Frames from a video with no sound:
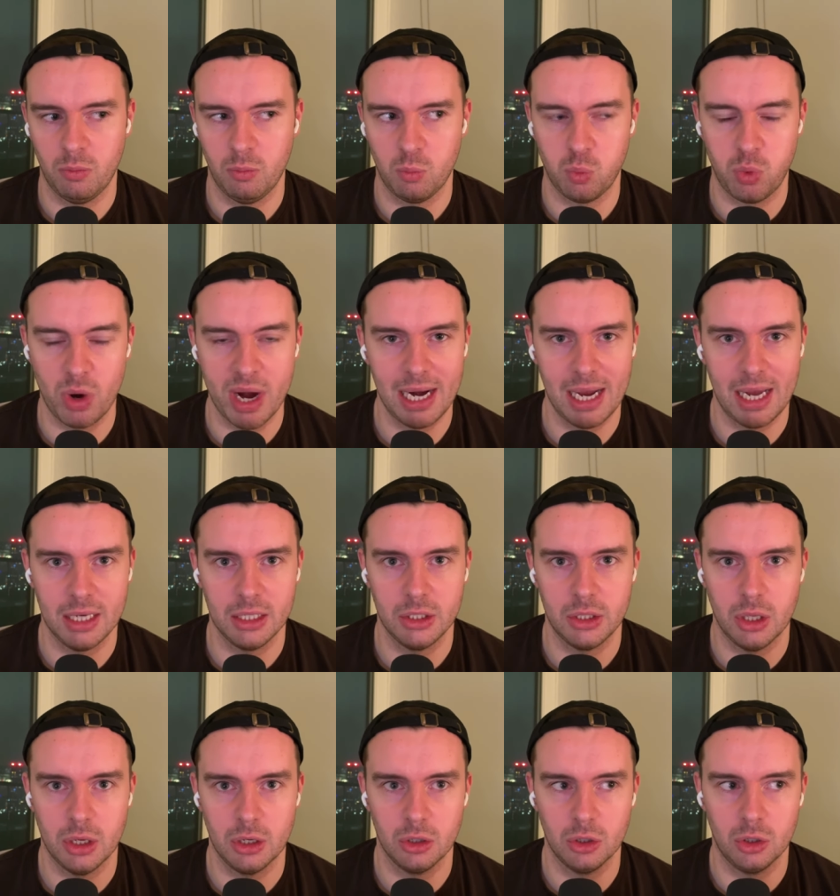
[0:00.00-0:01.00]
realized
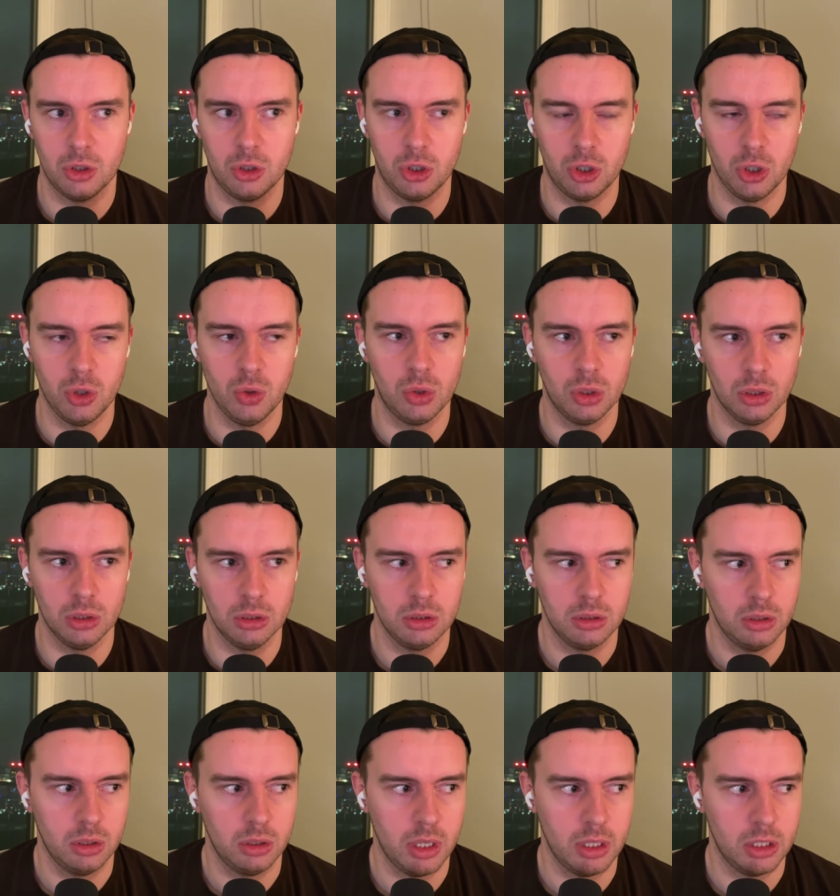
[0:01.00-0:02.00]
that
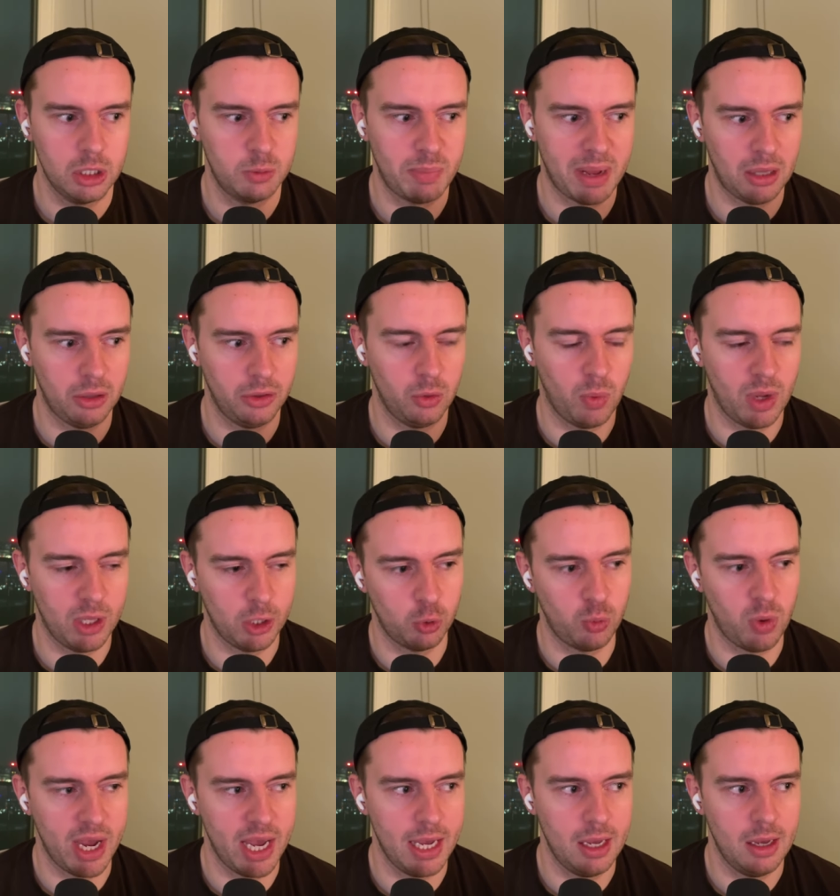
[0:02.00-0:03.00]
Google spelt the Welsh
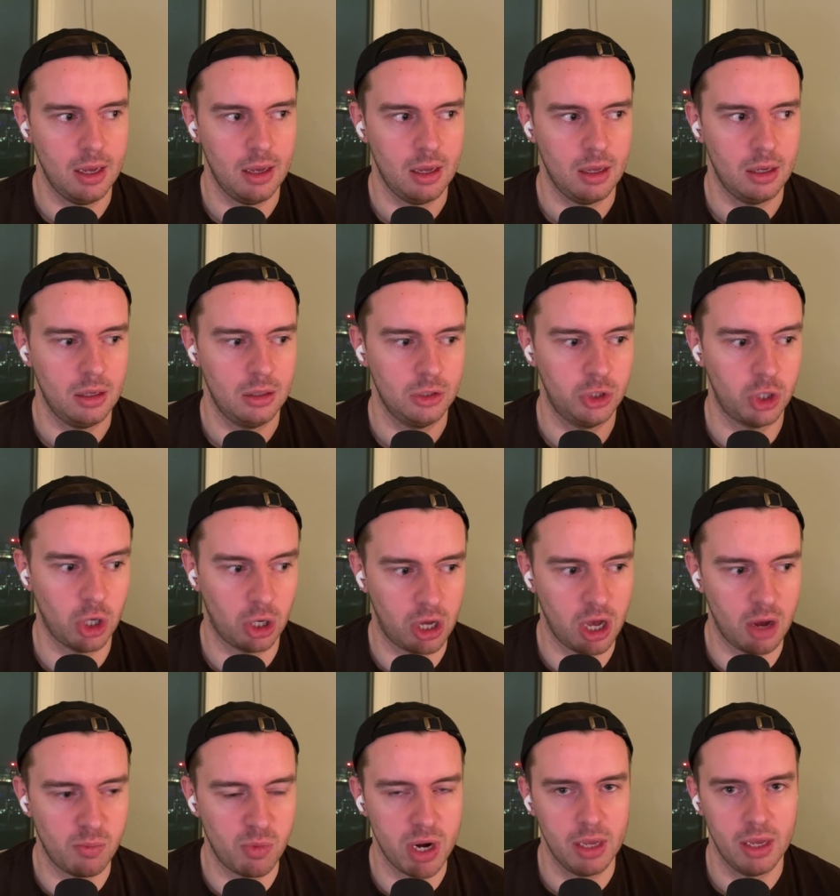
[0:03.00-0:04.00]
way. Dot
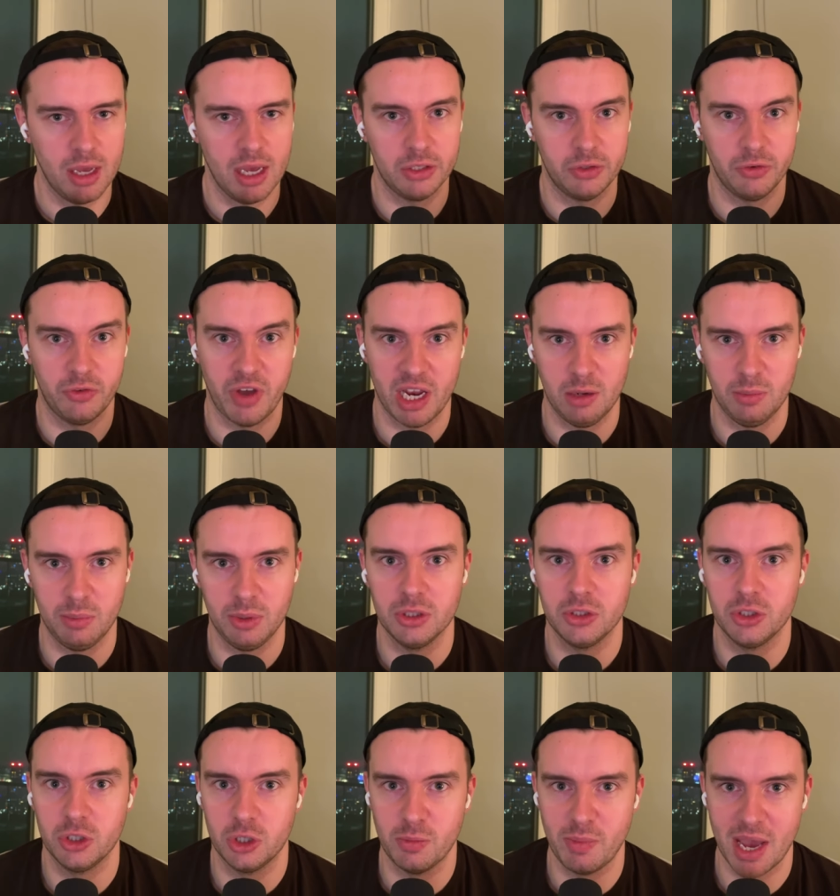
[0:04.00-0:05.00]
Cymru is available as
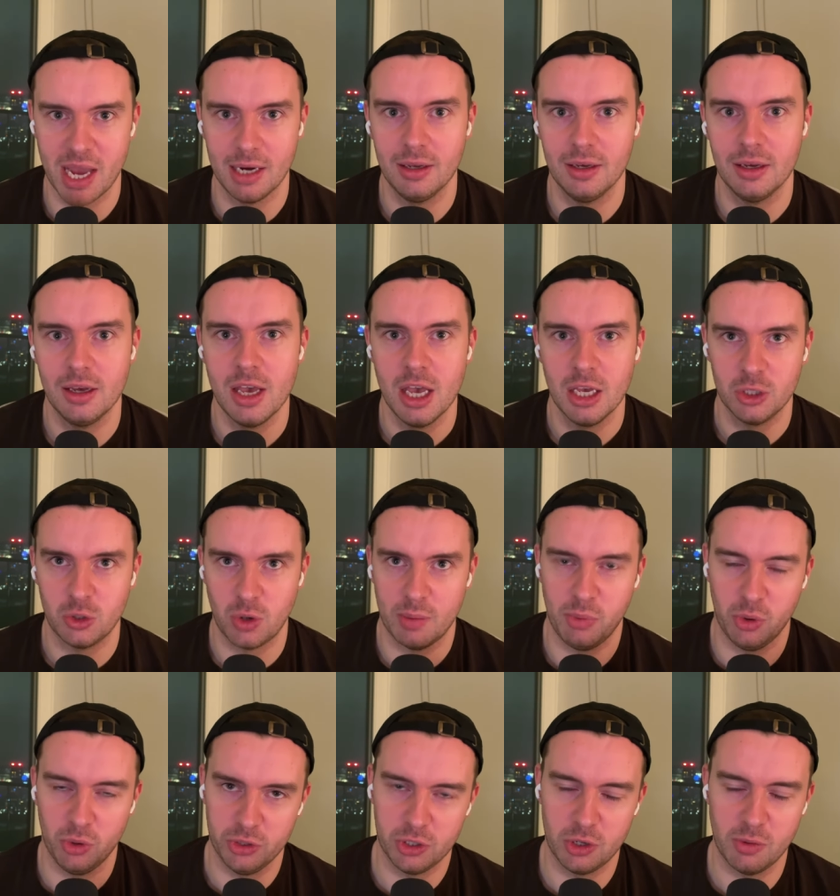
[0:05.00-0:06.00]
a domain, so I
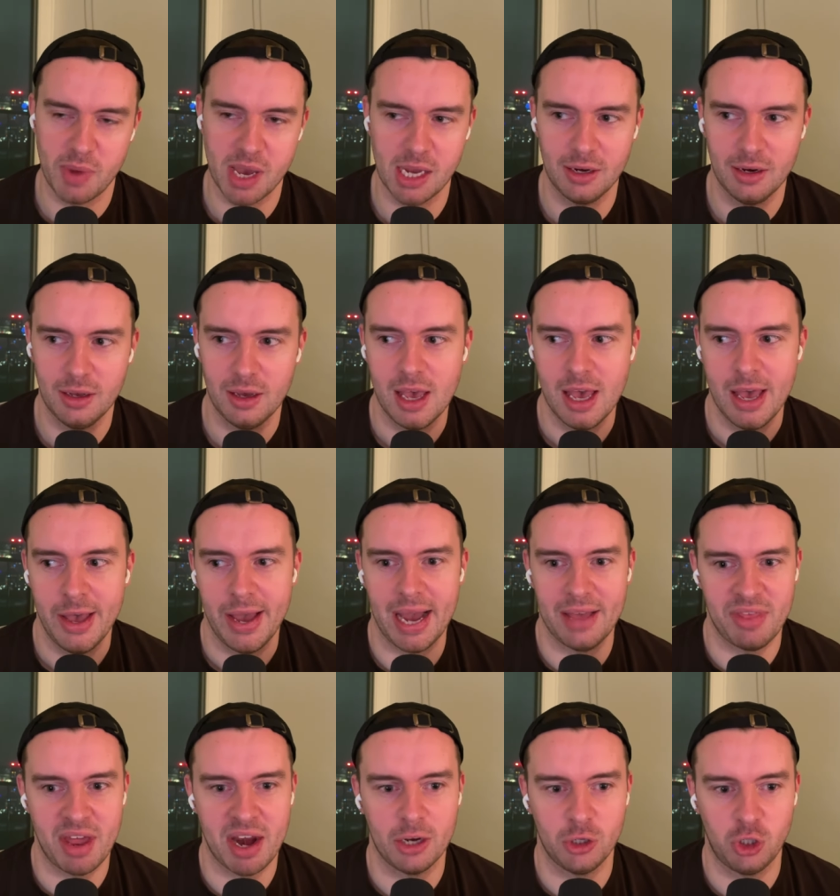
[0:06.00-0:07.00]
bought the domain,
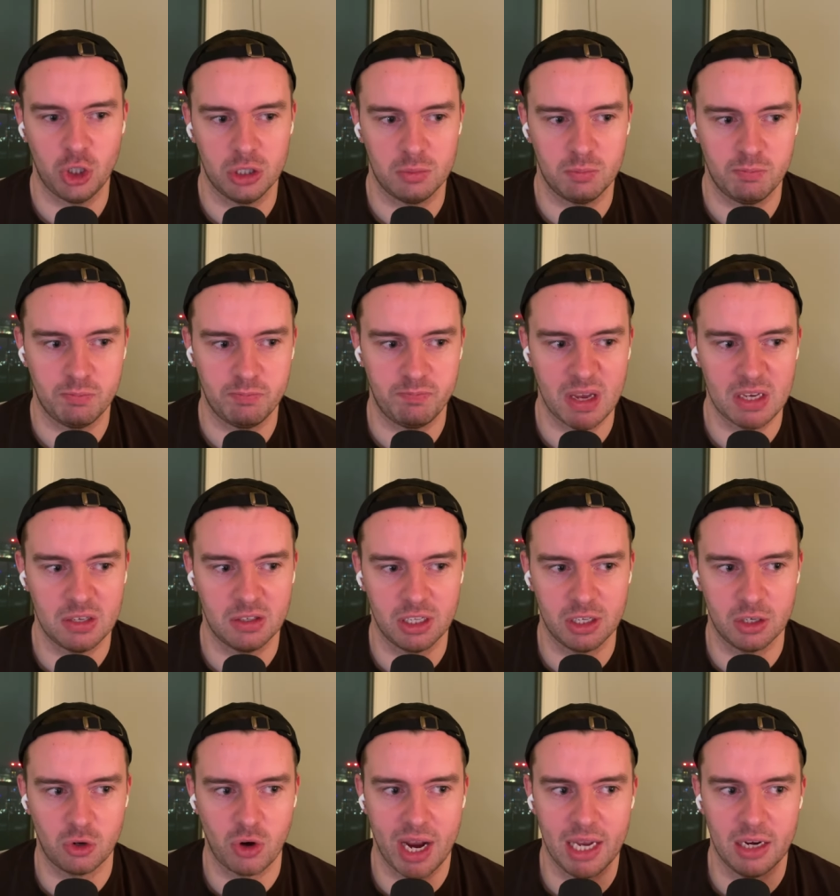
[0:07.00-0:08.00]
and then I just basically
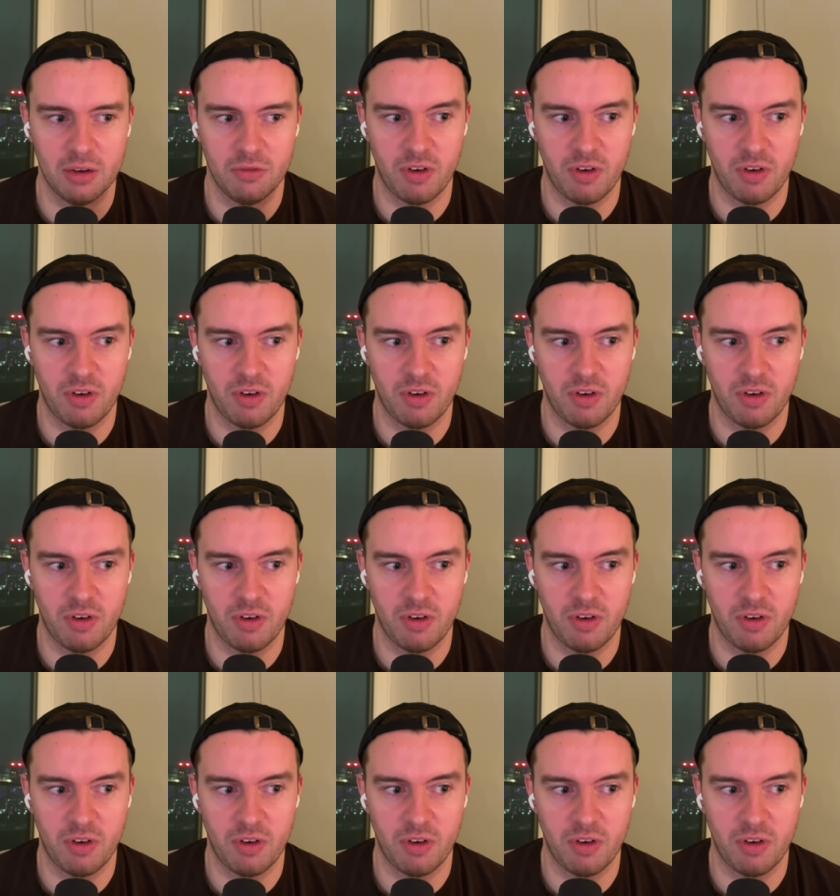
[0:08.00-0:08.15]
created a